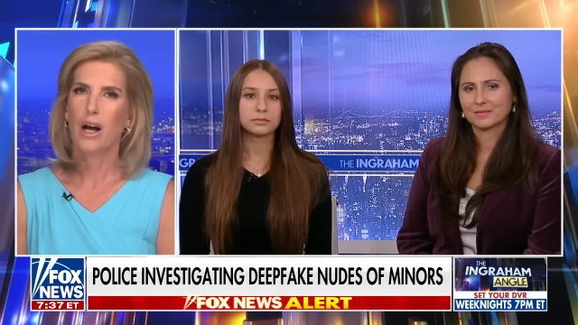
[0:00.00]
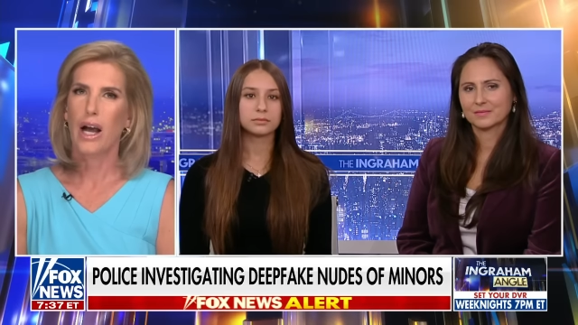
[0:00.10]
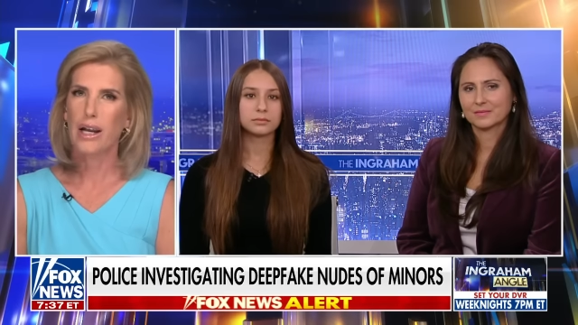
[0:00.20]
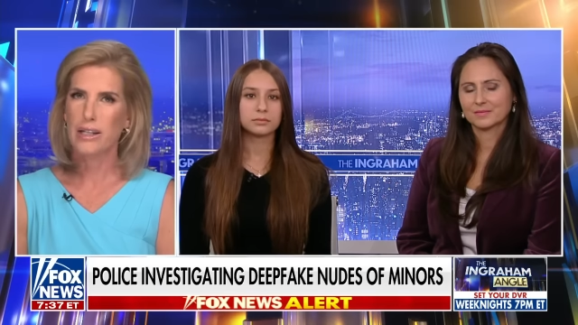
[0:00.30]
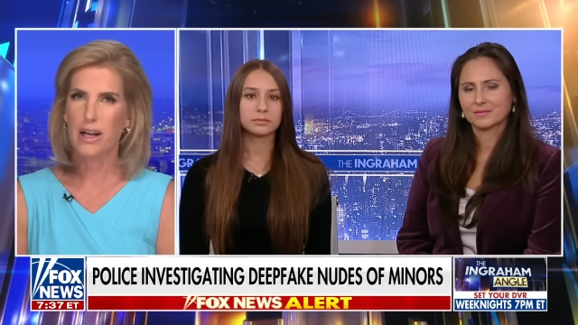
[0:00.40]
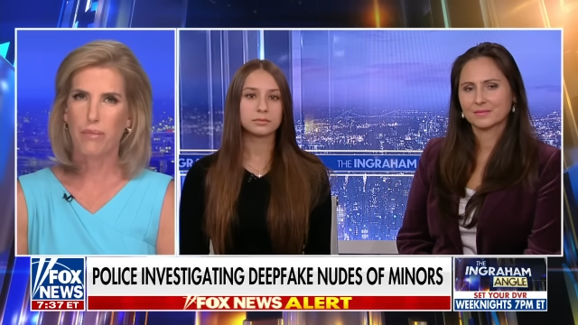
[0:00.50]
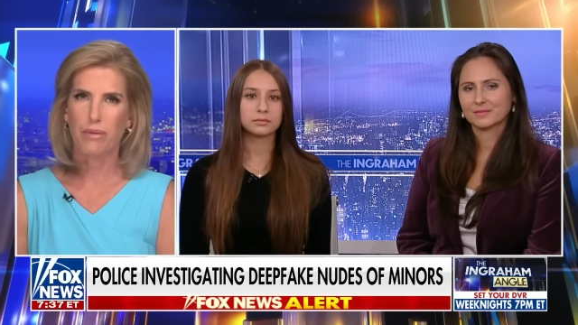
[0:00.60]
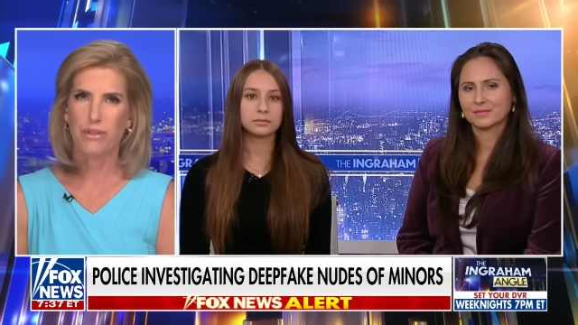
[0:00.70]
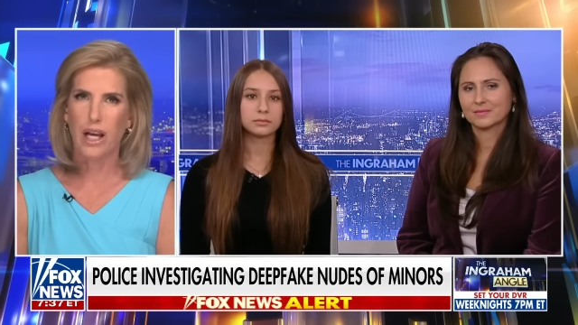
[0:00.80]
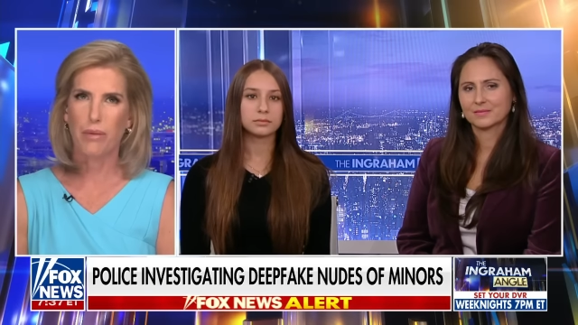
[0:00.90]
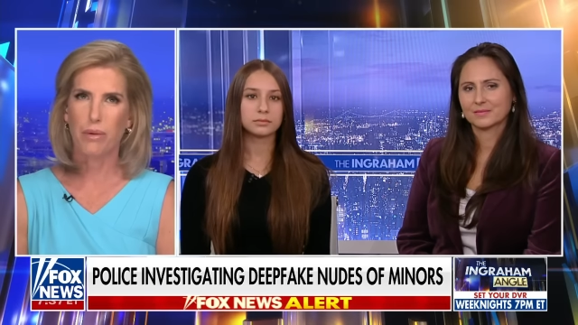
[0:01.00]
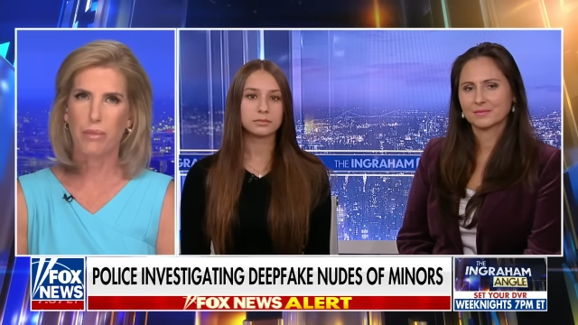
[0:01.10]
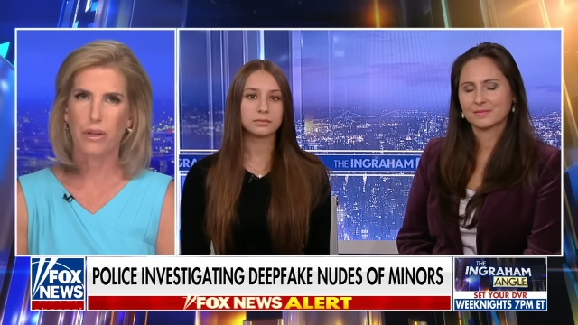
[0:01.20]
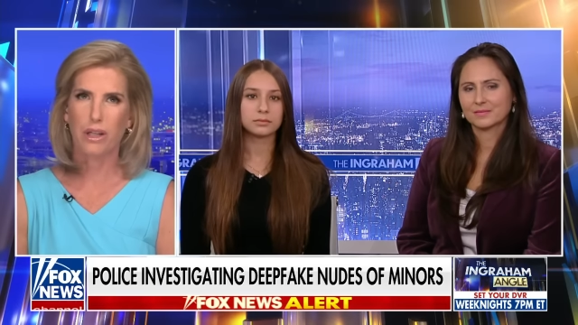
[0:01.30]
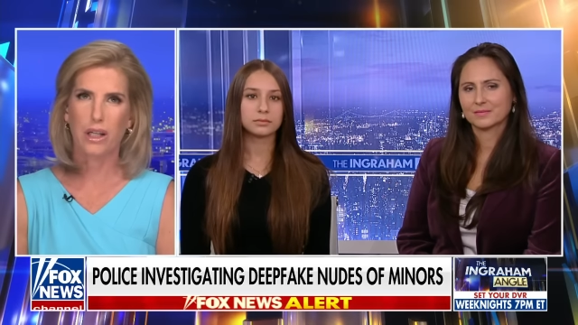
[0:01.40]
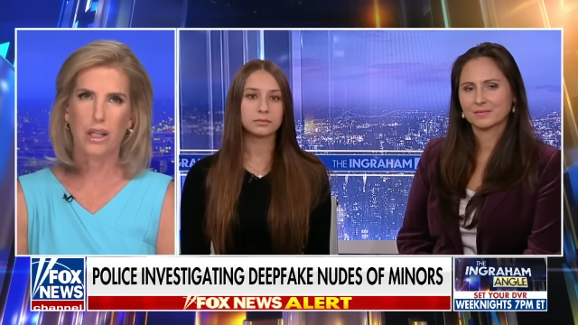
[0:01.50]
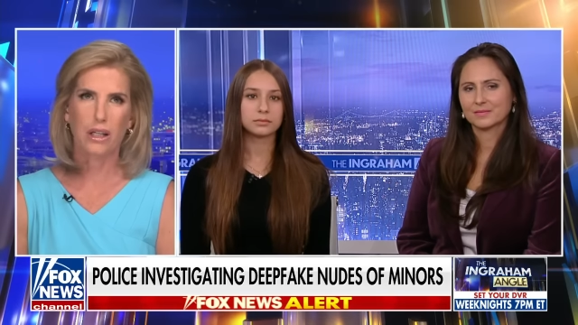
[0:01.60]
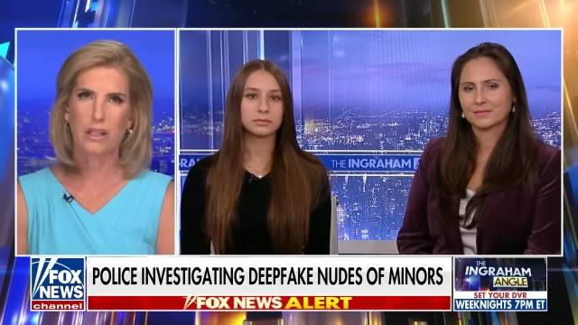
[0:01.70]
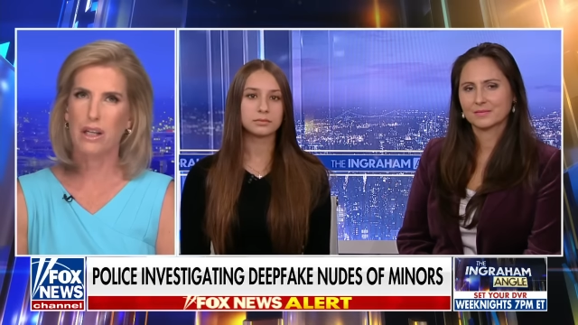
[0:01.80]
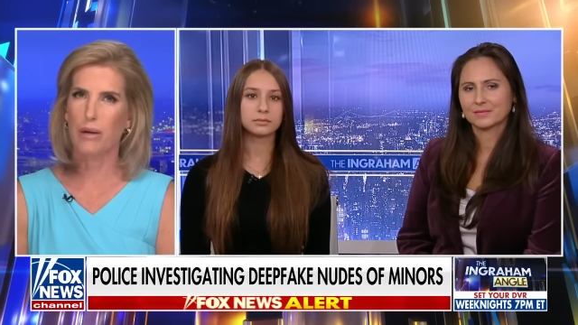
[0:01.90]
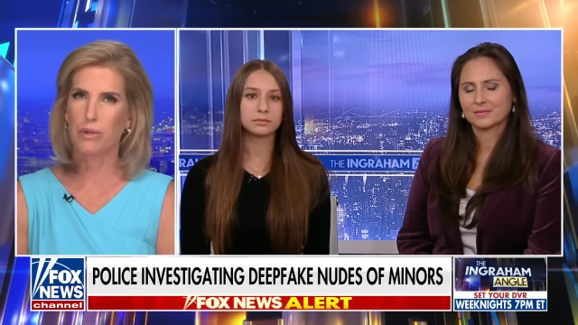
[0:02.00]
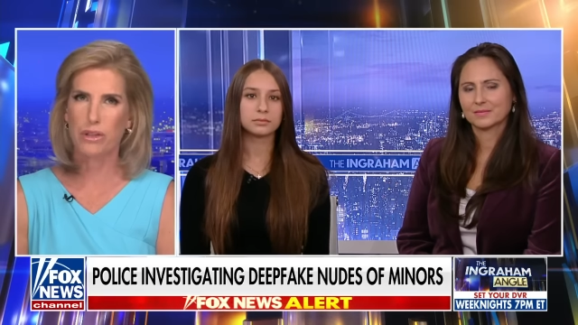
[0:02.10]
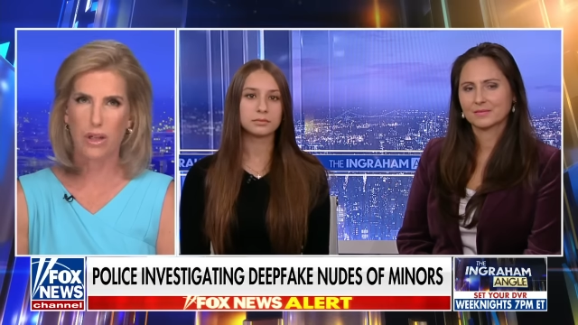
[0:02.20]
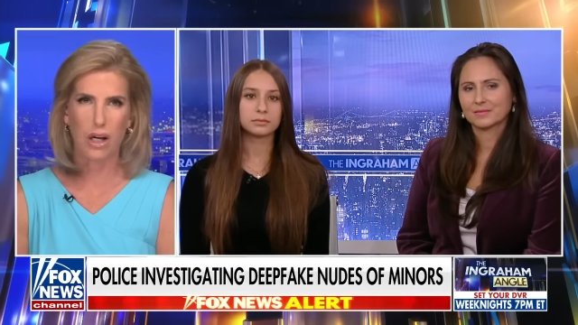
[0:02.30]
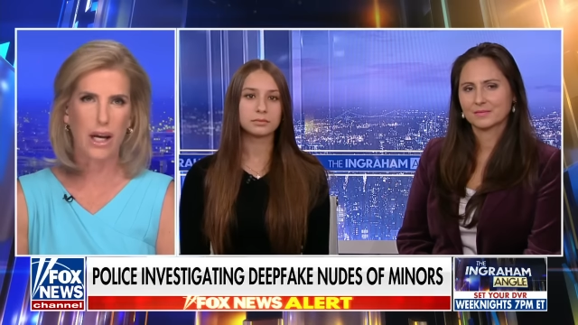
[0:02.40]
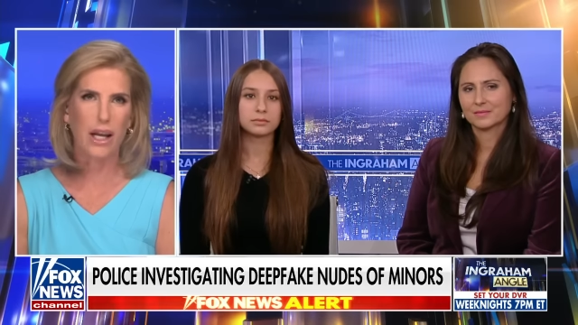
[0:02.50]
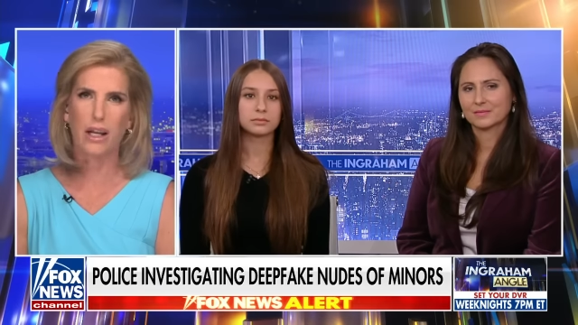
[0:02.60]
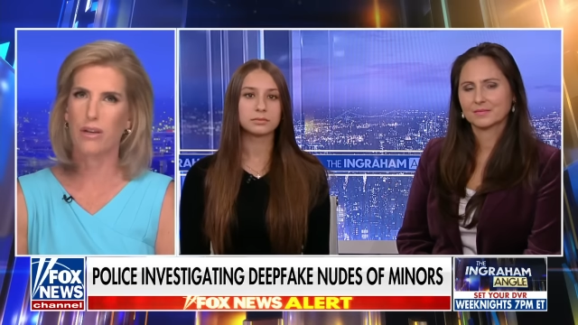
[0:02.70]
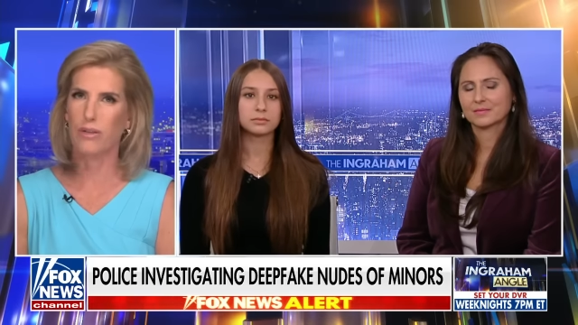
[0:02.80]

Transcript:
Speaker 1: any type of cyberbullying, cyber stalk, any of